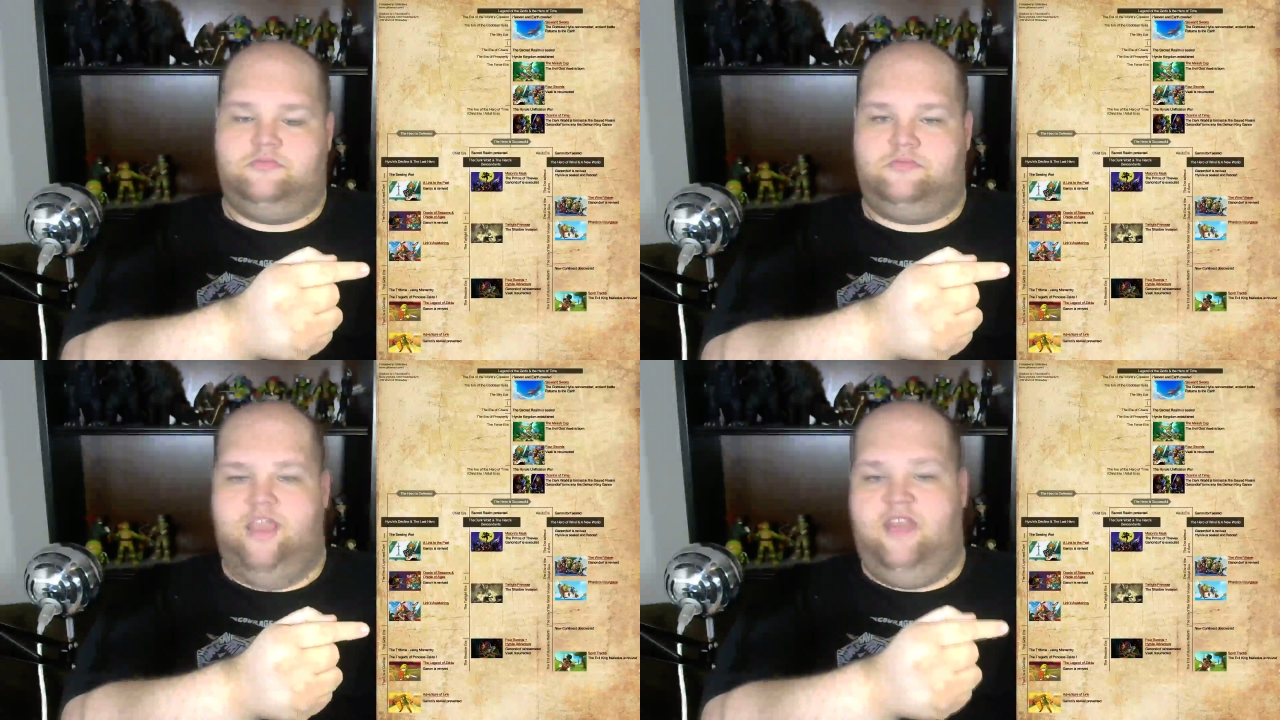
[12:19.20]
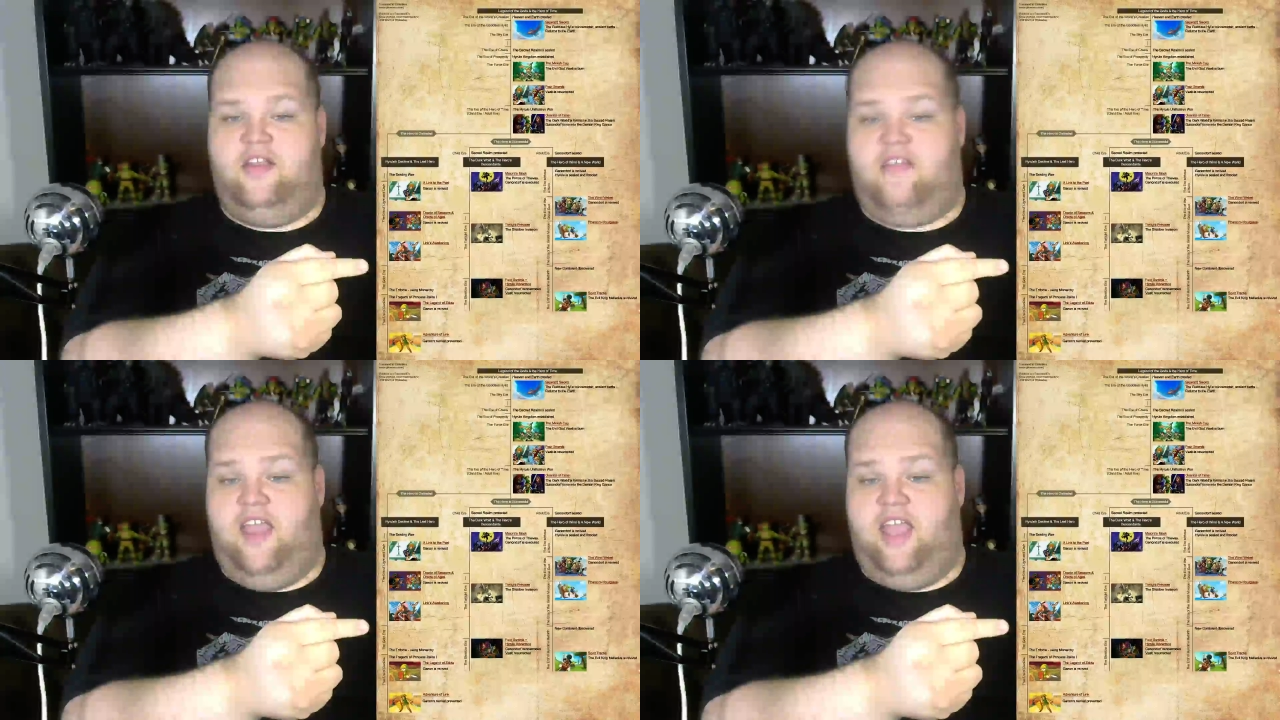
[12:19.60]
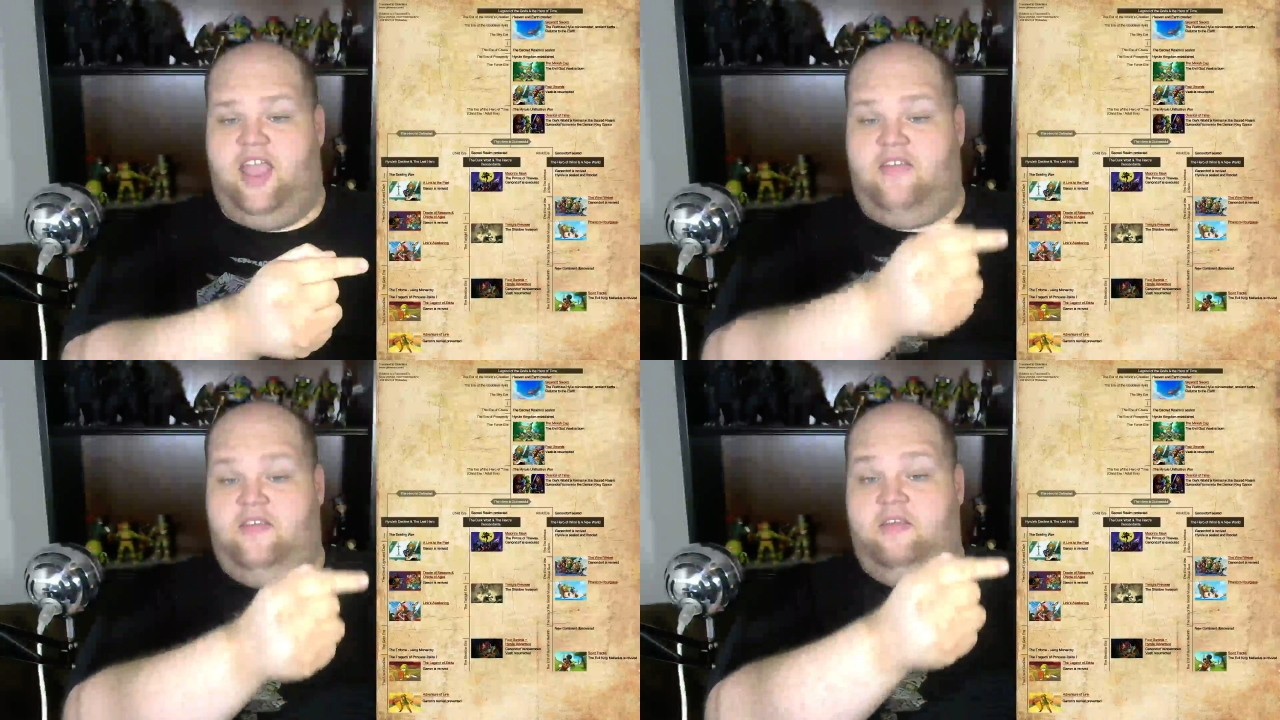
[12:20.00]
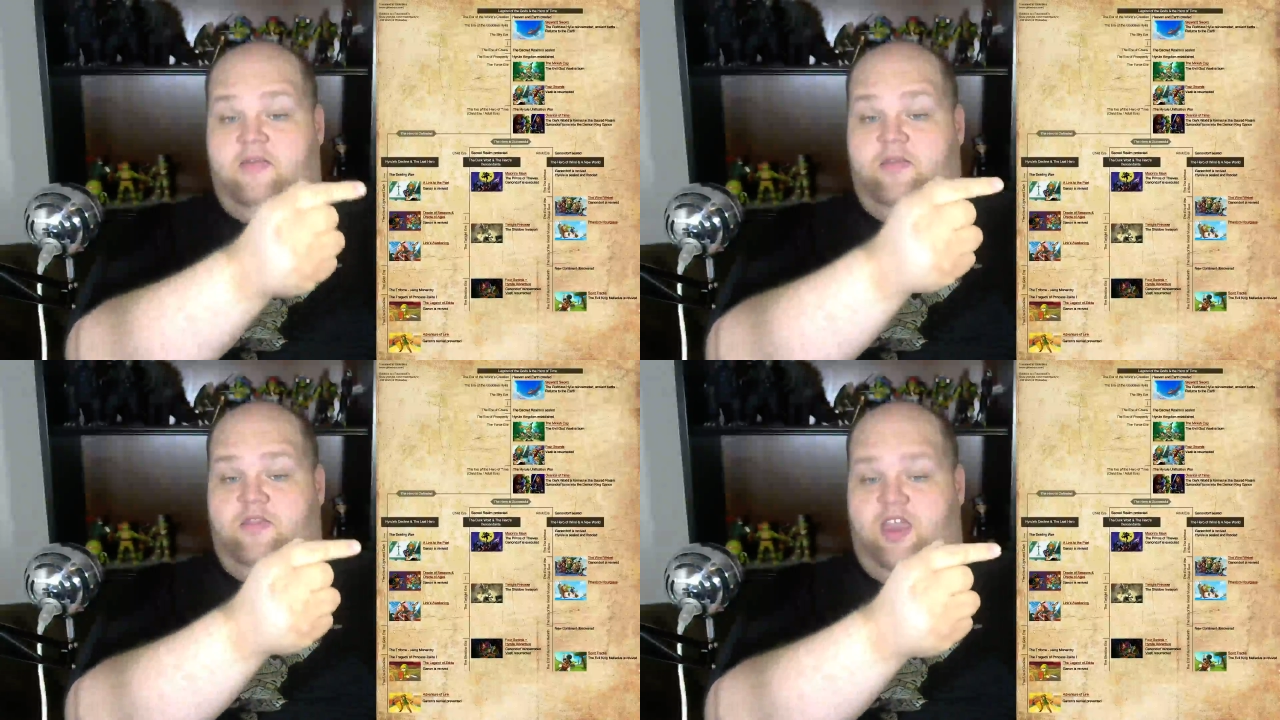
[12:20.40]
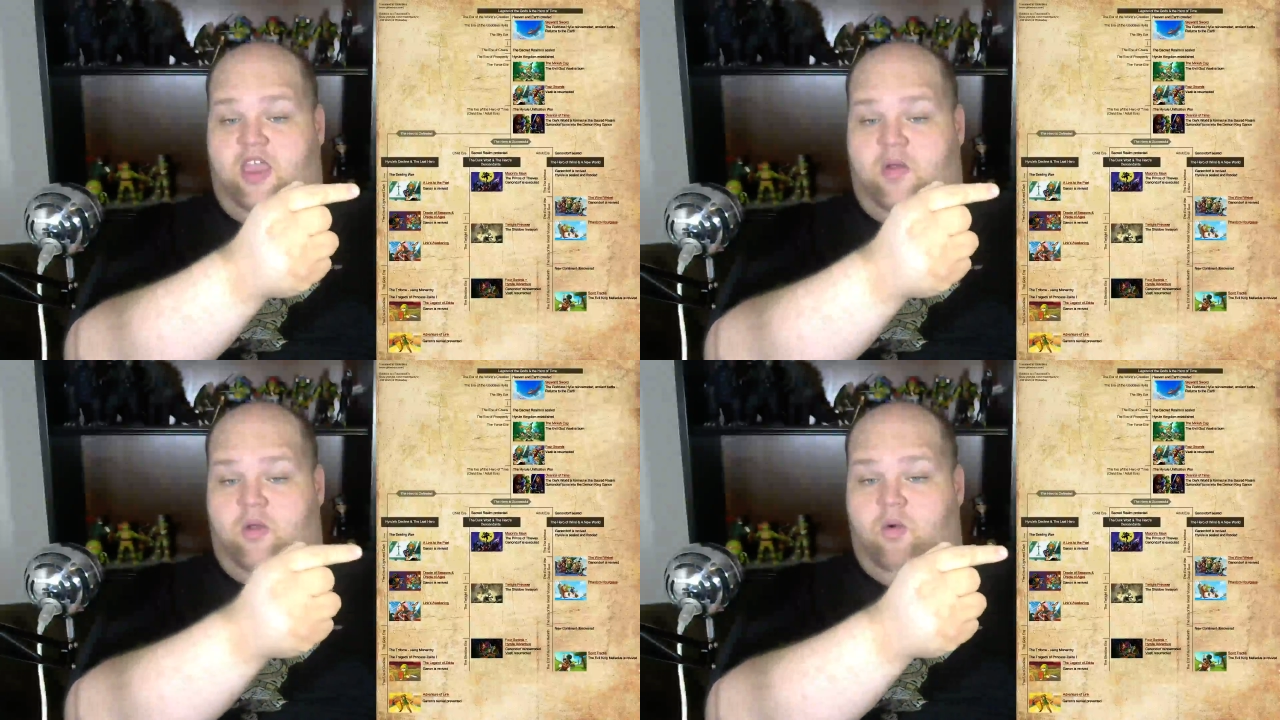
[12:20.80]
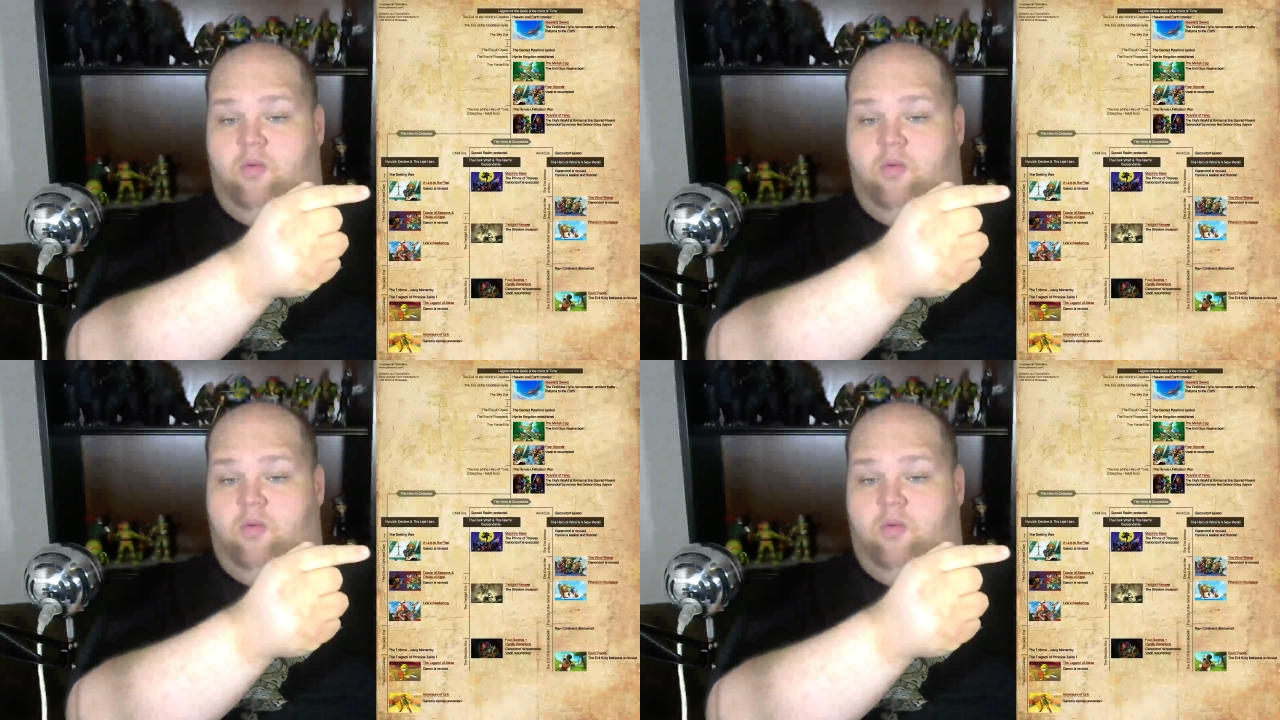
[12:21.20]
they're saying it's the hero